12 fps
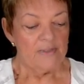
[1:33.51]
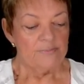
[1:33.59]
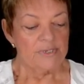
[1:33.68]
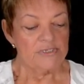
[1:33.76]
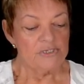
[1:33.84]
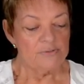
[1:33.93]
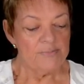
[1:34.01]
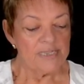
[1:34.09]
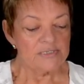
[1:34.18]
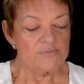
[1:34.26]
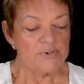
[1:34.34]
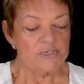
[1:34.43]
But you
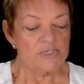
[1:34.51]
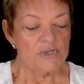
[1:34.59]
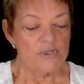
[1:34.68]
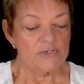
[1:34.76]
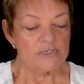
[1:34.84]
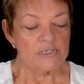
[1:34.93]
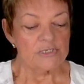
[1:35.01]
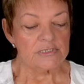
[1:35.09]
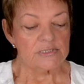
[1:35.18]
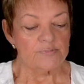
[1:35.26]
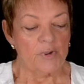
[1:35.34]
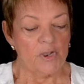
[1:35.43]
must return to the
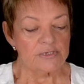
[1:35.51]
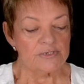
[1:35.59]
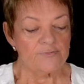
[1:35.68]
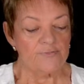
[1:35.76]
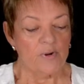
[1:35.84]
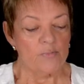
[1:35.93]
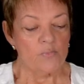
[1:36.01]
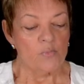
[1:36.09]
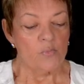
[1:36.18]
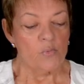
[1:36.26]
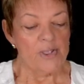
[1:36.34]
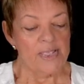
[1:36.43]
spot from
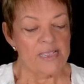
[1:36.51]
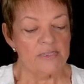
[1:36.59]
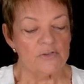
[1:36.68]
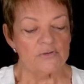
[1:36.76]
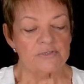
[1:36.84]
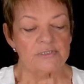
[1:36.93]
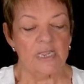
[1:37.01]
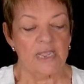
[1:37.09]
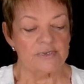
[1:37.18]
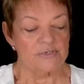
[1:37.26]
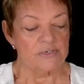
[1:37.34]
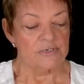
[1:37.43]
where you
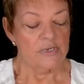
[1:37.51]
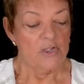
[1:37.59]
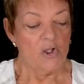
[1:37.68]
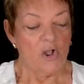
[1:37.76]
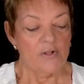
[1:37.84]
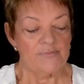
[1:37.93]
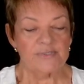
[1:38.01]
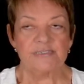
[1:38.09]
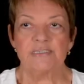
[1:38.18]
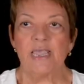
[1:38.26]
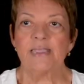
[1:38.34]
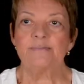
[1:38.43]
started on the
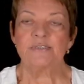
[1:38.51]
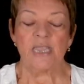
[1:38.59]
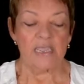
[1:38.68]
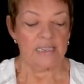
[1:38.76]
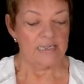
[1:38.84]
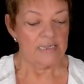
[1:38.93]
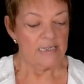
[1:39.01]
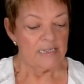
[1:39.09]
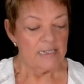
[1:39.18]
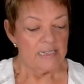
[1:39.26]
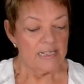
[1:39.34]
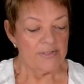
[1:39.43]
same day,
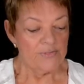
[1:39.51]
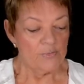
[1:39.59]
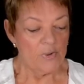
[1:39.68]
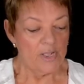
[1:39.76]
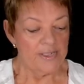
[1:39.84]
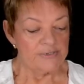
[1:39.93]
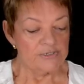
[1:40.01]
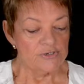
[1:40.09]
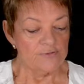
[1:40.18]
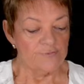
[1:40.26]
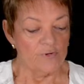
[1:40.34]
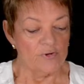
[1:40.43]
otherwise
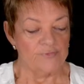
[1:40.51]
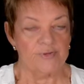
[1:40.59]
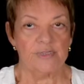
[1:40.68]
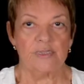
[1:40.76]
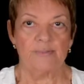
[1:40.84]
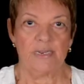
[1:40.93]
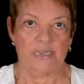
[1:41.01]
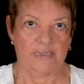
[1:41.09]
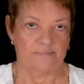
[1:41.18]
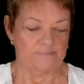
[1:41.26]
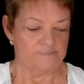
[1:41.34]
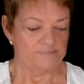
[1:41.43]
you forfeit the
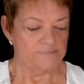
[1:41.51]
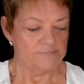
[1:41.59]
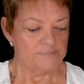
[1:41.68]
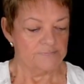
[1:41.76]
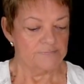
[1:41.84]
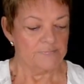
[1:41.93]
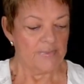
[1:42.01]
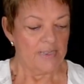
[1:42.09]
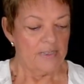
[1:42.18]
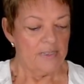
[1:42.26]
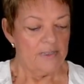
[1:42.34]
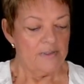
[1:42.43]
money."
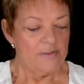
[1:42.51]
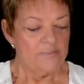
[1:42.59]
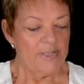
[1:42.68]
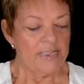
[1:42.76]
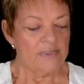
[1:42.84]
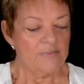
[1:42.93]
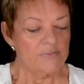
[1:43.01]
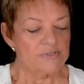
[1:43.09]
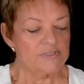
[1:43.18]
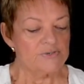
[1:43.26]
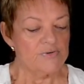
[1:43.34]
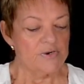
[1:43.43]
Packham
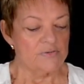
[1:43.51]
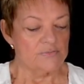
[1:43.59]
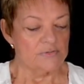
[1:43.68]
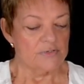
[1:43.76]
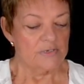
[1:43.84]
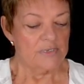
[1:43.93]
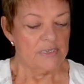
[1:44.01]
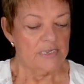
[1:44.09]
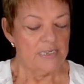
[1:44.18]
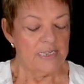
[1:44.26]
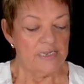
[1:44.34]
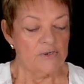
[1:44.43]
was thrilled.
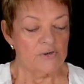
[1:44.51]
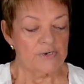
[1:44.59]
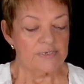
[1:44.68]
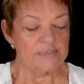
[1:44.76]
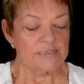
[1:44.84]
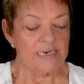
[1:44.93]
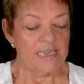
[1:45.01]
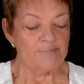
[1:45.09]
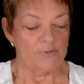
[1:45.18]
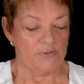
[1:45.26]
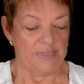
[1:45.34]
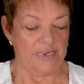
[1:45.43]
He couldn't
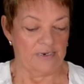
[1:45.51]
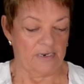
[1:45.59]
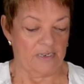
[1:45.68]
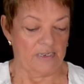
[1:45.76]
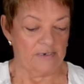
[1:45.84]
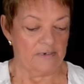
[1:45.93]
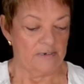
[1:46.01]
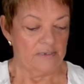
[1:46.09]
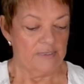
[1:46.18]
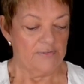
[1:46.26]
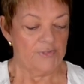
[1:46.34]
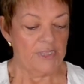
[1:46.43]
sleep all that night,
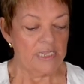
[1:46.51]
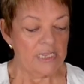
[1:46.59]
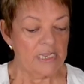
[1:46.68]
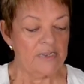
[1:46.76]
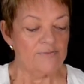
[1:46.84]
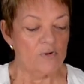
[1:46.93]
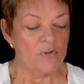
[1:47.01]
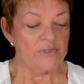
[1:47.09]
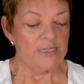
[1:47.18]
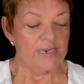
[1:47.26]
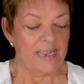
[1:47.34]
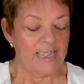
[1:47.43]
thinking of all
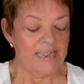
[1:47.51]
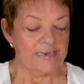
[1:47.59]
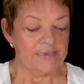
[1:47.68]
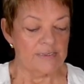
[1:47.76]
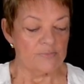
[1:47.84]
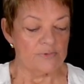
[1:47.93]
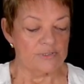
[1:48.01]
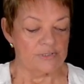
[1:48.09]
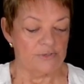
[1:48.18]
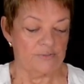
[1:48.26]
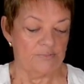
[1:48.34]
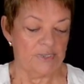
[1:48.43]
the land that would
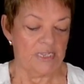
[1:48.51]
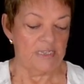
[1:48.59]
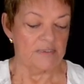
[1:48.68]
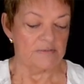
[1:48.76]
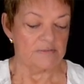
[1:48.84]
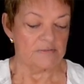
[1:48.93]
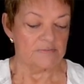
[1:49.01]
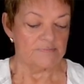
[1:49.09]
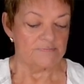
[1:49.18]
soon be his.